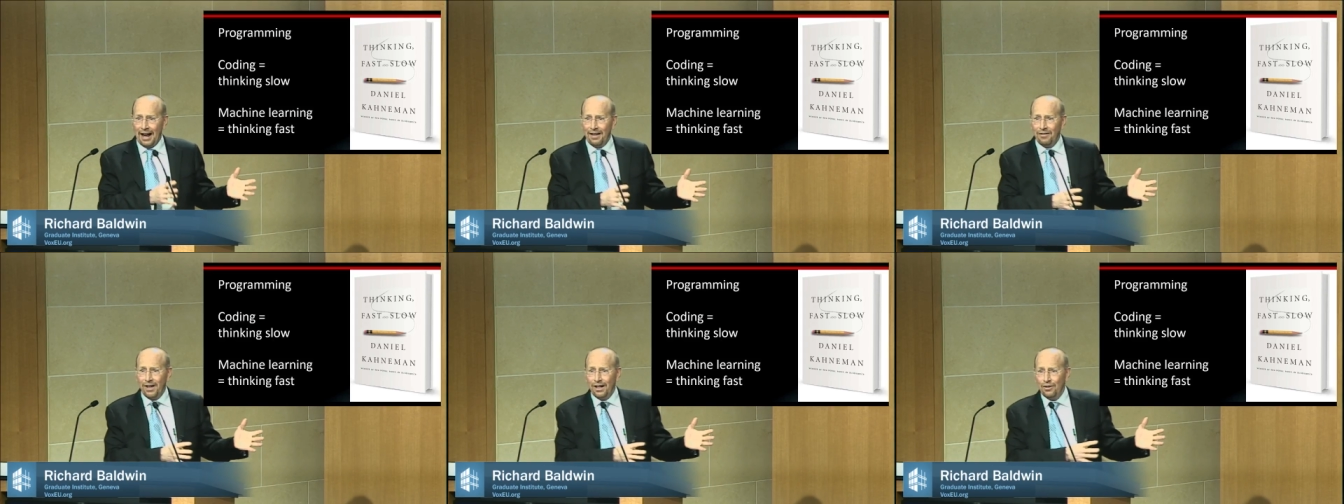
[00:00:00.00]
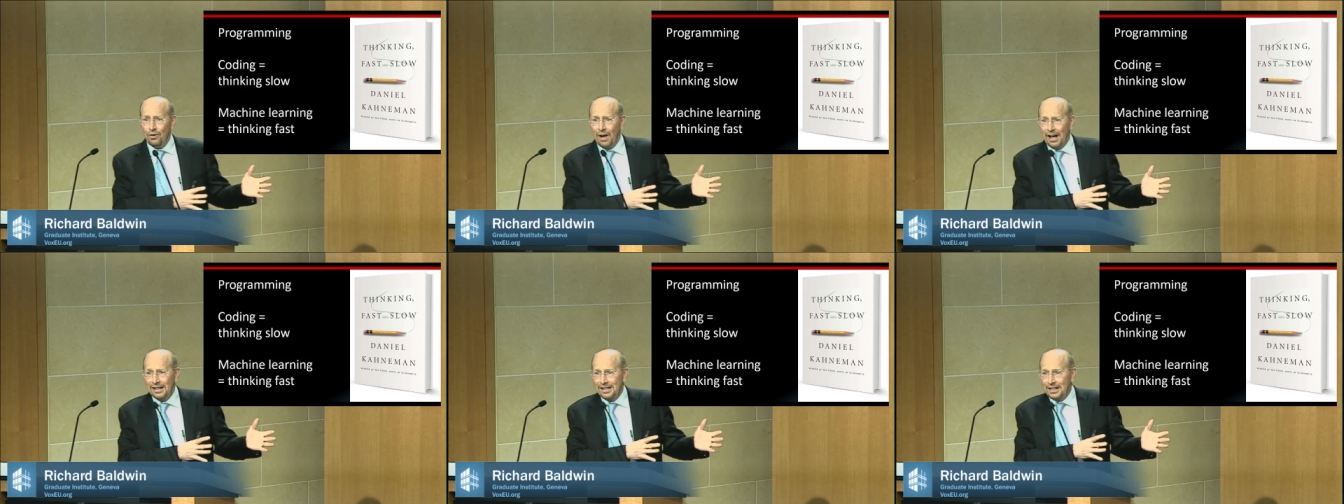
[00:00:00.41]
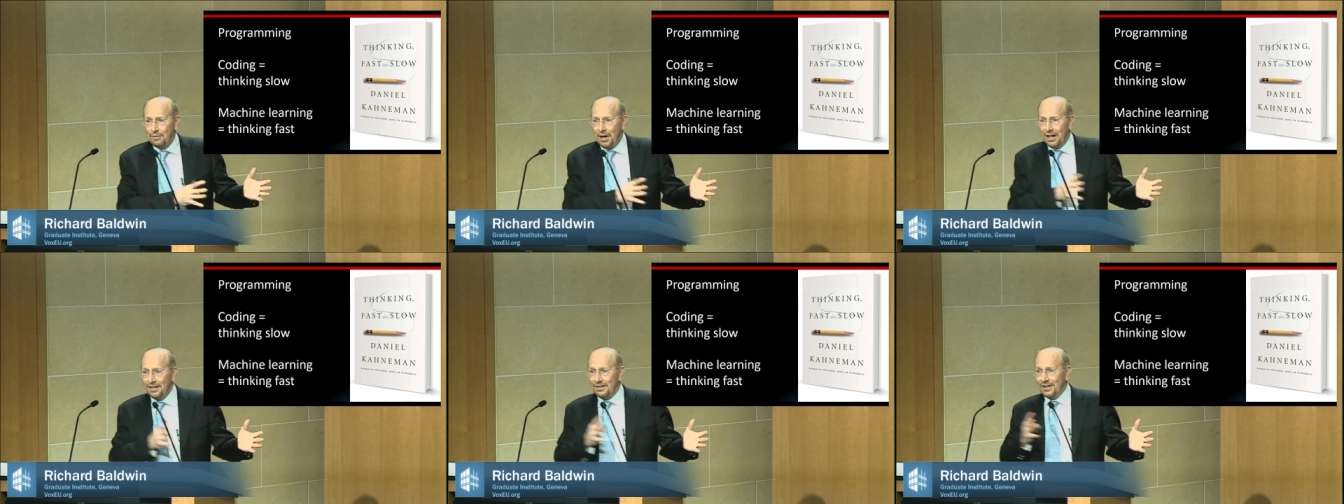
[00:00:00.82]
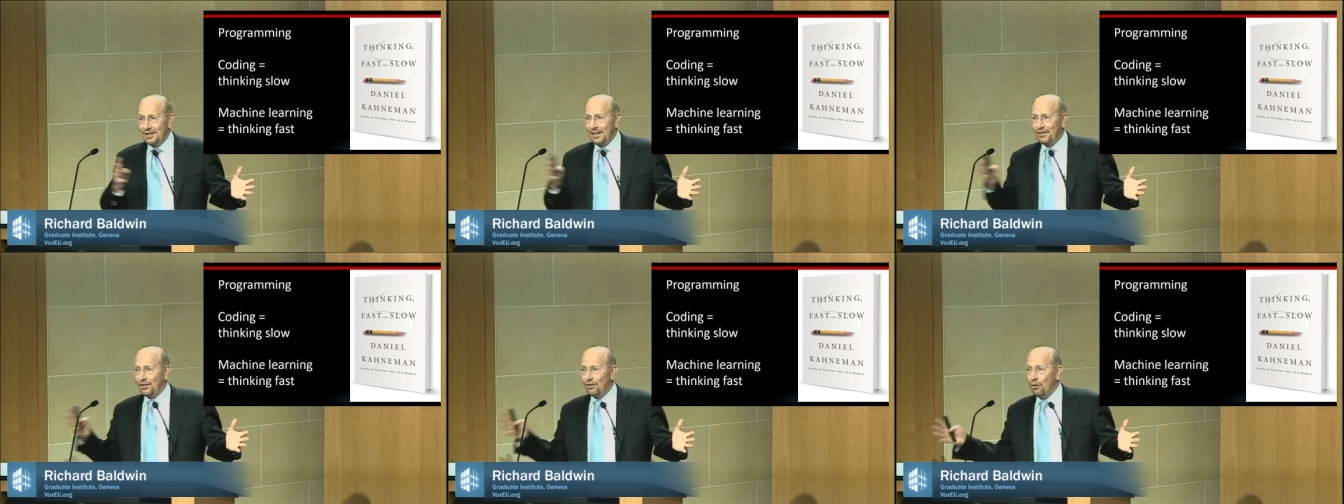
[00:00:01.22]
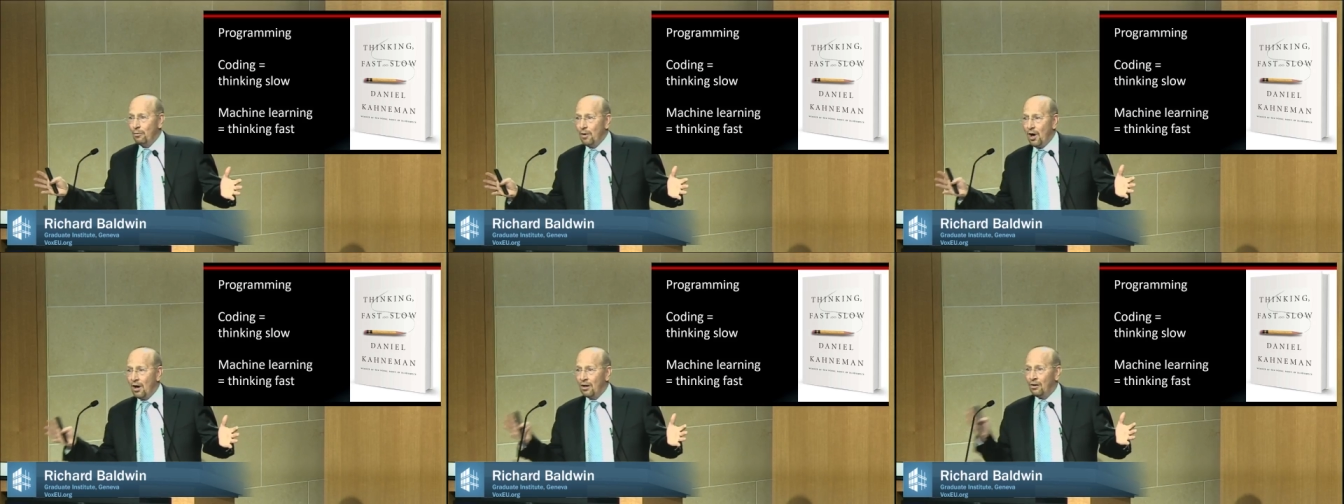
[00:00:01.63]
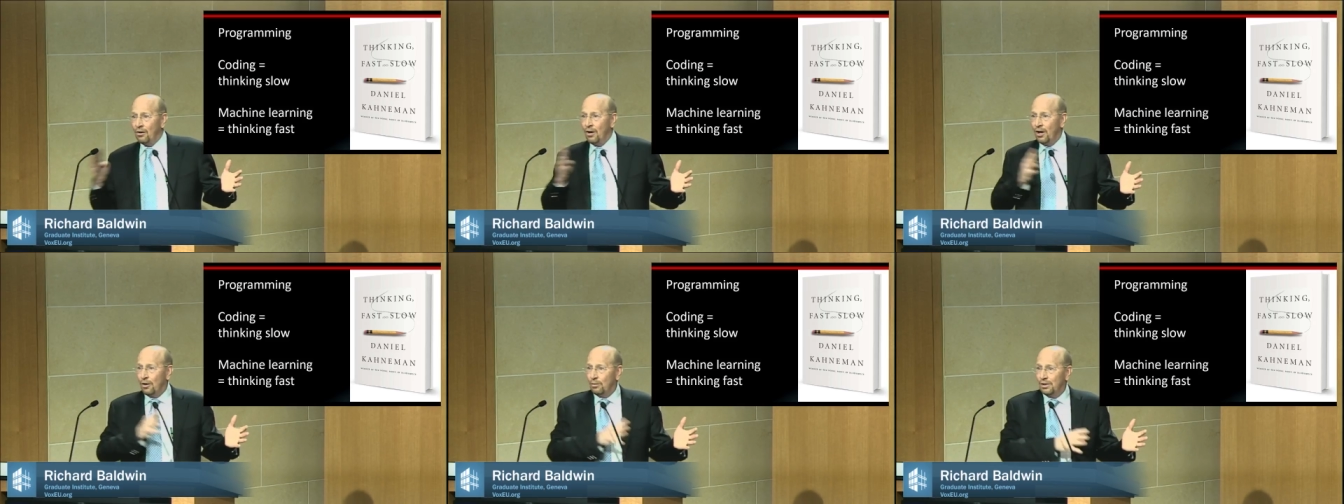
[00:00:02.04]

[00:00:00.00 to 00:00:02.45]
and then you estimate a statistical model